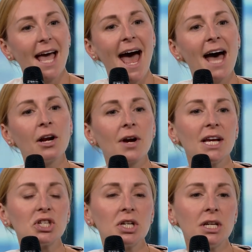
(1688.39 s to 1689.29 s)

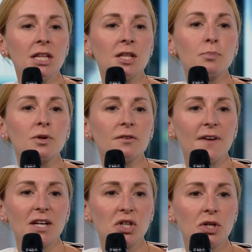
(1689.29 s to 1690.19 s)
adoration in the
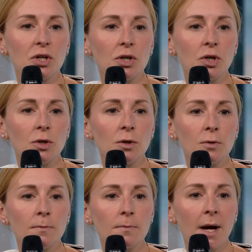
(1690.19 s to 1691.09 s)

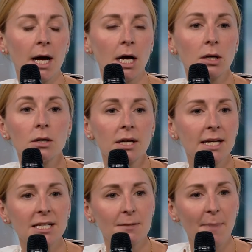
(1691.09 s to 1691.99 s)
professional
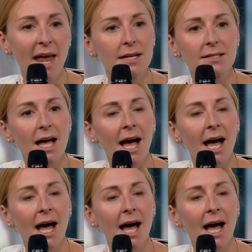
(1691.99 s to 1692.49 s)
cooking space.